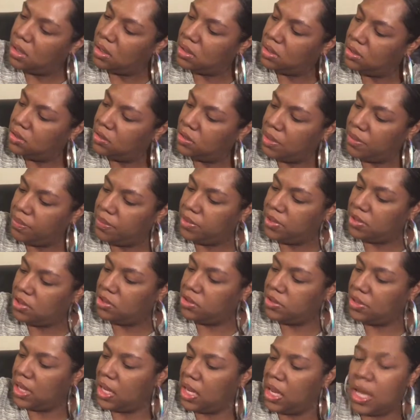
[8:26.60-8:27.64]
Trim the
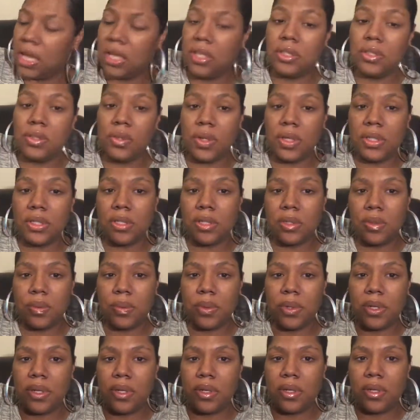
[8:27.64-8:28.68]
Tree, and Joy to the
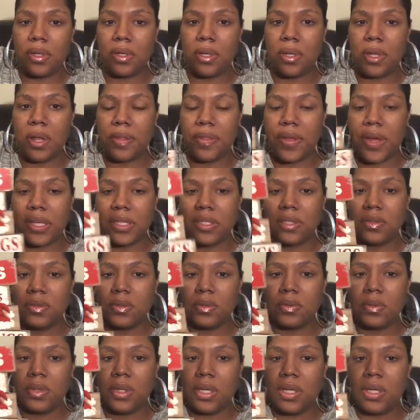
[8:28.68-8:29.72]
World. I thought this was
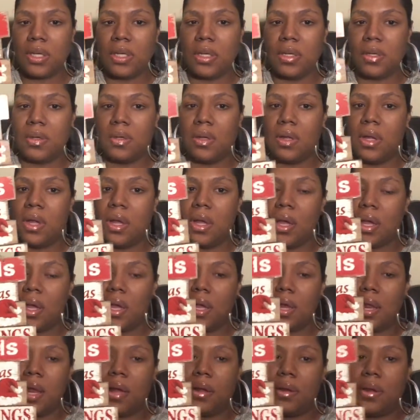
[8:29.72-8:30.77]
really cute.
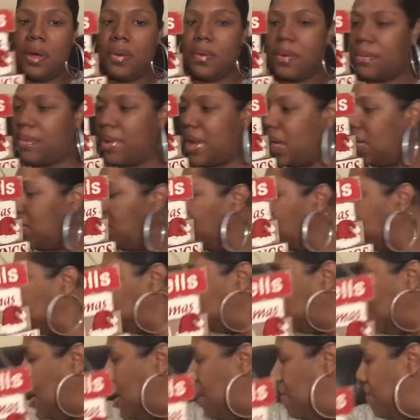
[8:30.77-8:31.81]
And I don't know where I'm hanging this
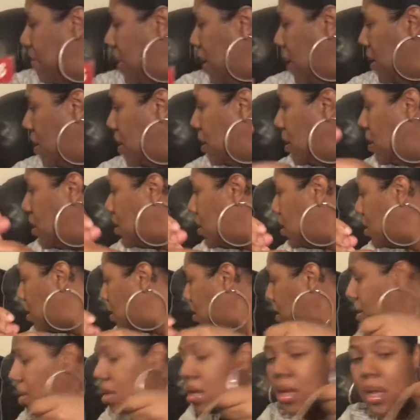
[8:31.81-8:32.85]
yet, but
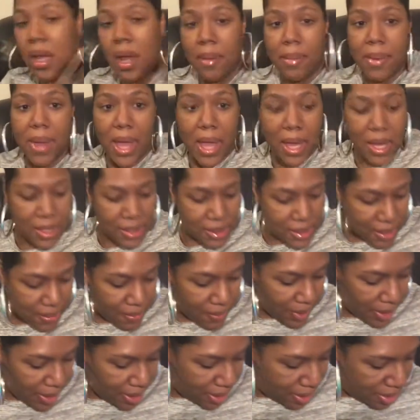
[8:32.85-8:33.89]
I'm going to hang it
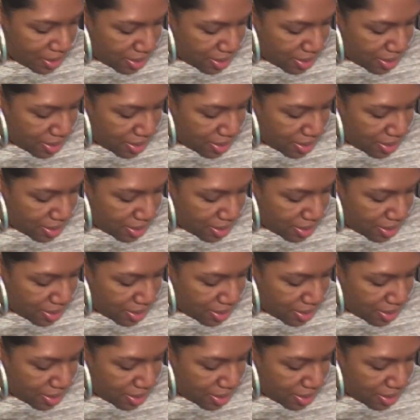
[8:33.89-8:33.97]
somewhere.